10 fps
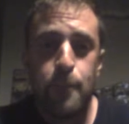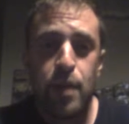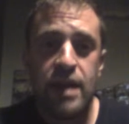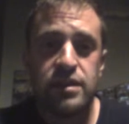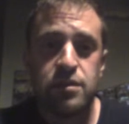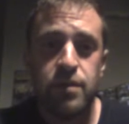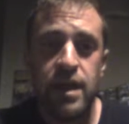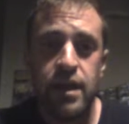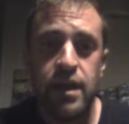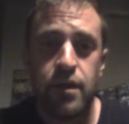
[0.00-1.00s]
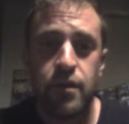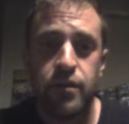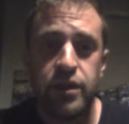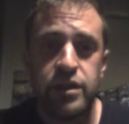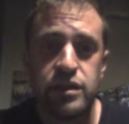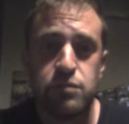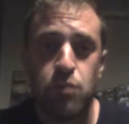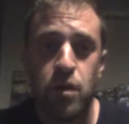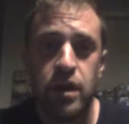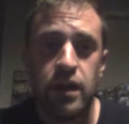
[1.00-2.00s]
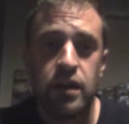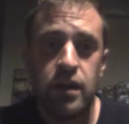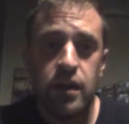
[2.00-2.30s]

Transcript: Passed away early this morning.